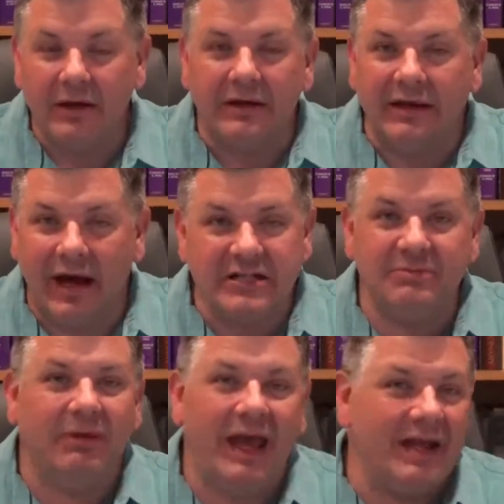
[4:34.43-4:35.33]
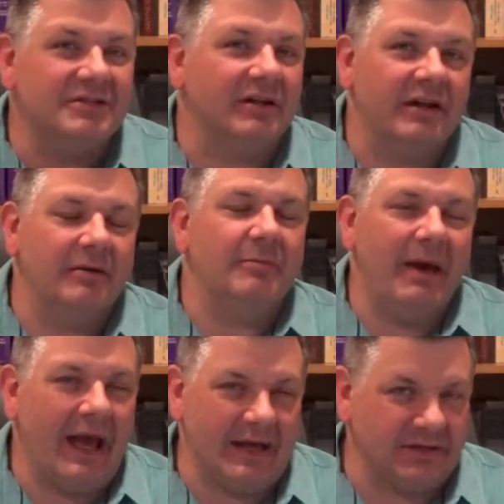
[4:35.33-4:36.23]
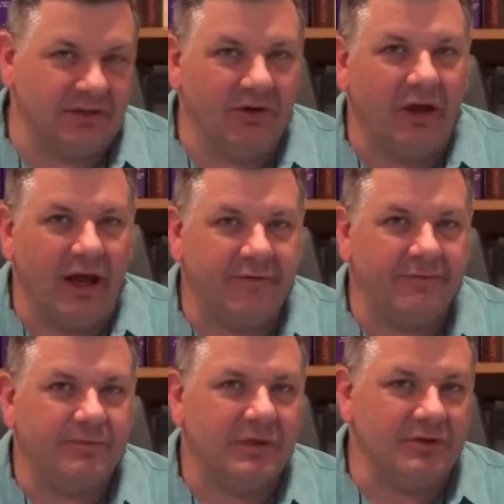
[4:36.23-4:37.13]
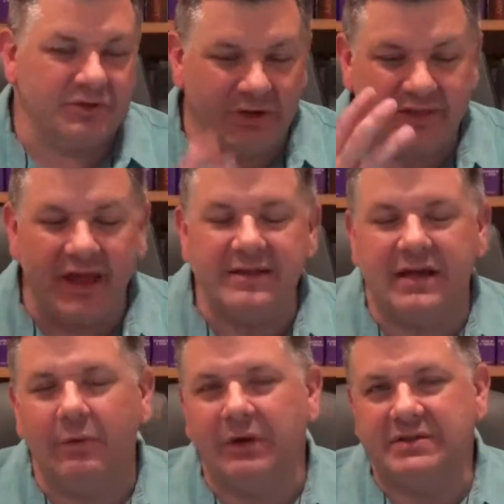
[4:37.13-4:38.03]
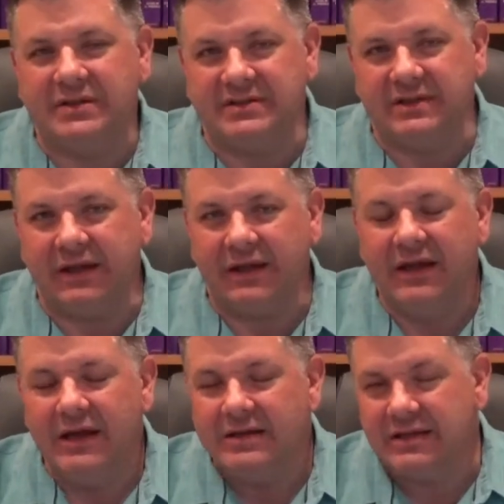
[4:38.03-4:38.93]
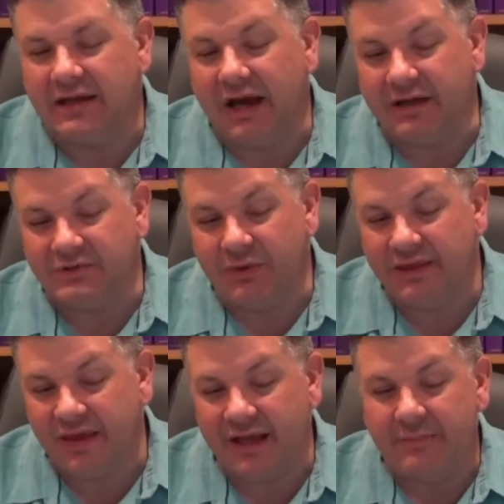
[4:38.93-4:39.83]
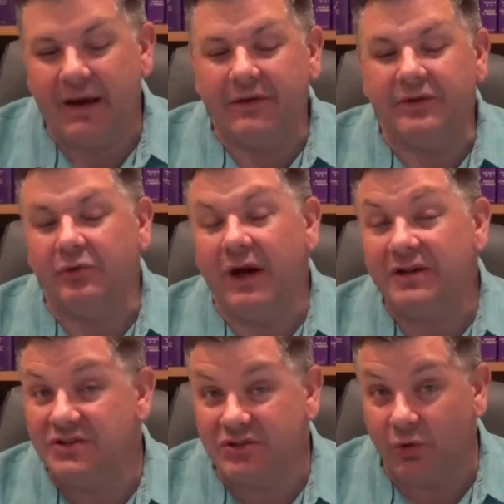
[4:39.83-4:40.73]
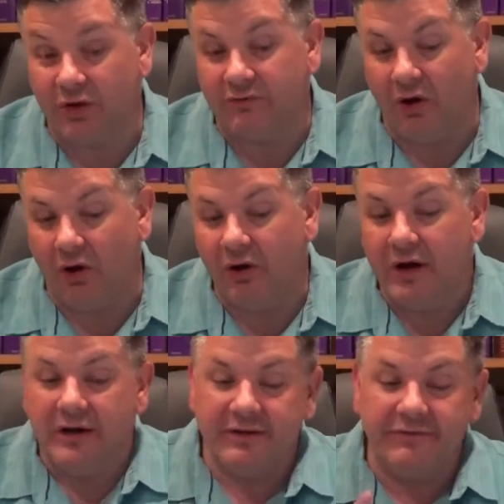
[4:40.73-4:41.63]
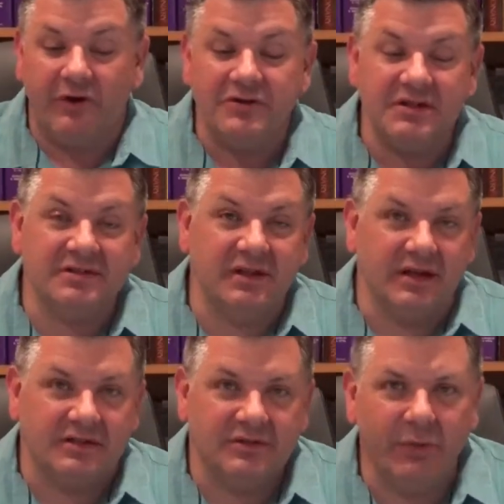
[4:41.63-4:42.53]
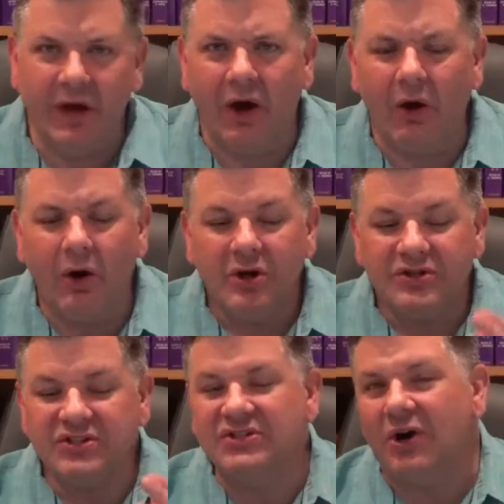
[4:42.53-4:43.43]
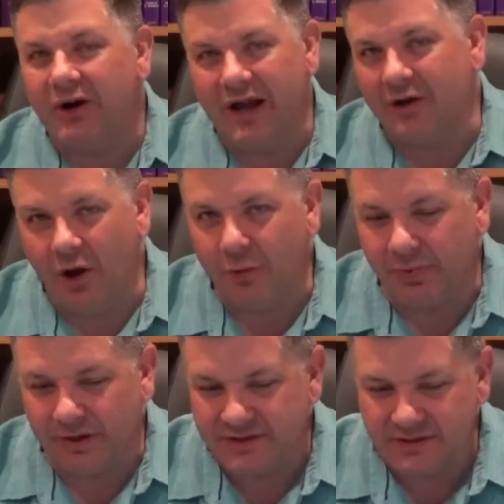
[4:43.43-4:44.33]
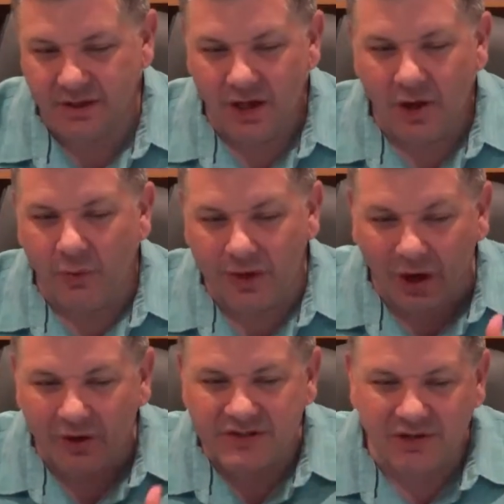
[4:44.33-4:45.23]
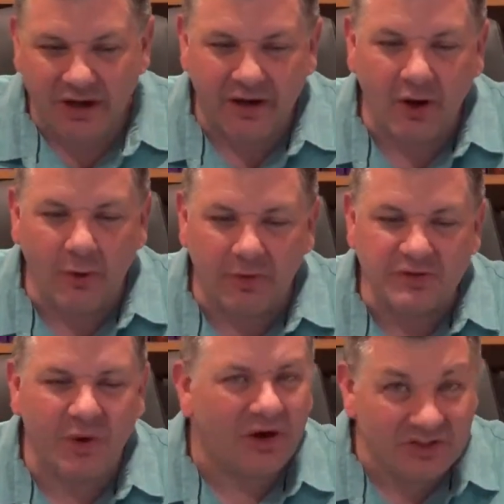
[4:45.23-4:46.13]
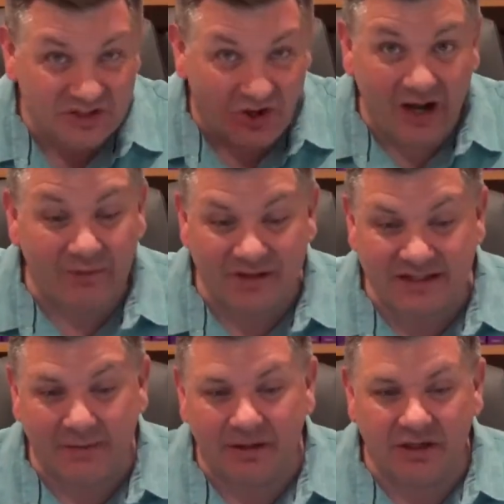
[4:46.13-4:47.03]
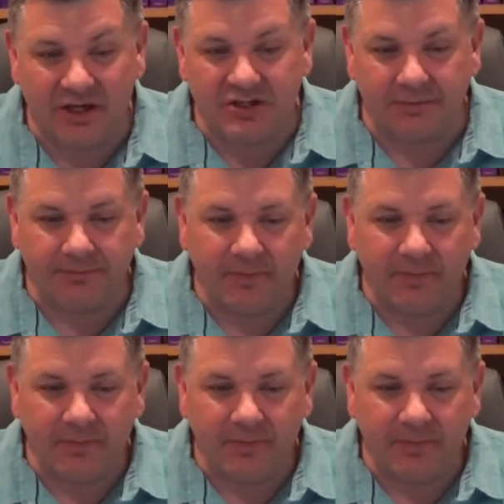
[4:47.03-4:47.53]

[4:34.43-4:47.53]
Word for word: God's plan is going to come to pass in your life. There's three things I want us to see tonight as we think about the greatest story of all. The first is this we all start out hopeless. We all start out hopeless. We all start out with the same condition.